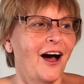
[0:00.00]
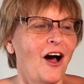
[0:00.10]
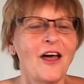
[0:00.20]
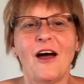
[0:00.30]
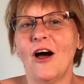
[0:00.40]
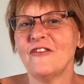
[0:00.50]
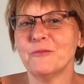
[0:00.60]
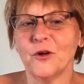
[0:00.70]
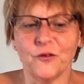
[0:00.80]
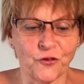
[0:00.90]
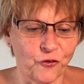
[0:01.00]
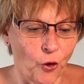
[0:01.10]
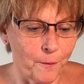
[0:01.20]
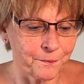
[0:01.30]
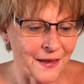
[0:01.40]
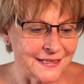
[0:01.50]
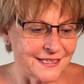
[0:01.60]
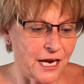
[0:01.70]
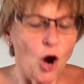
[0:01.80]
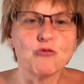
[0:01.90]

I've moved from, say,